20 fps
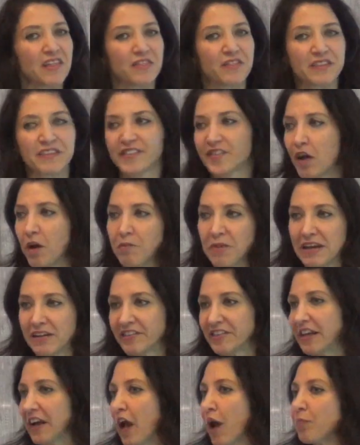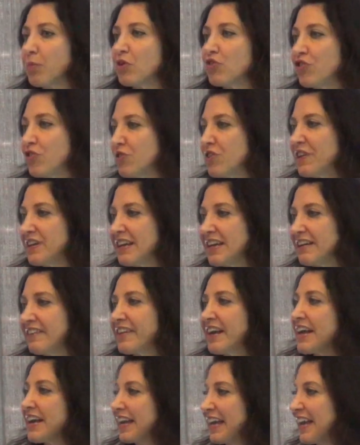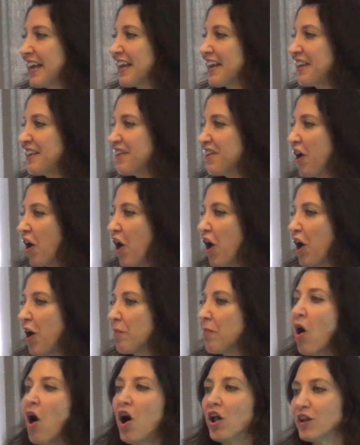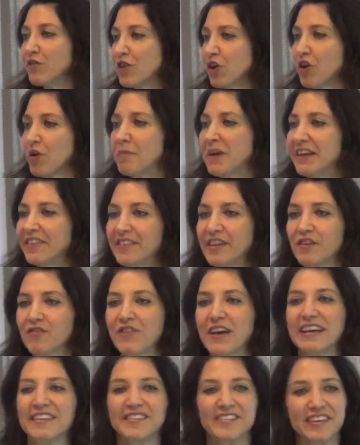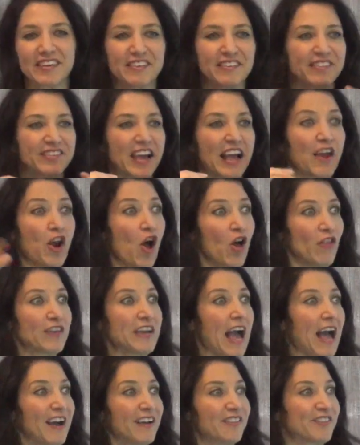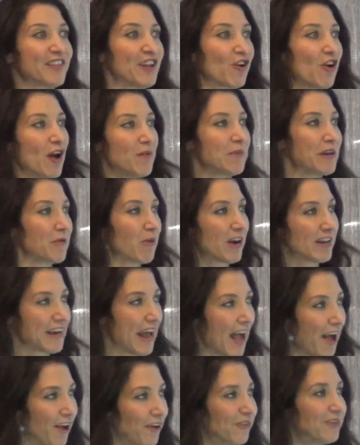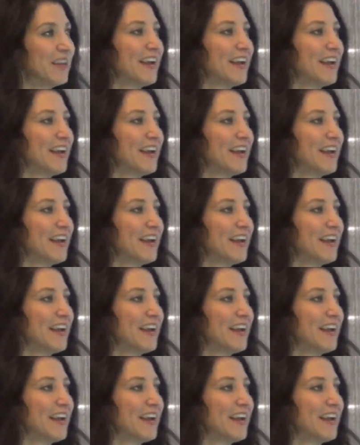this amazing opportunity, take in all of your amazing faces, and all the eyes that are on me right now.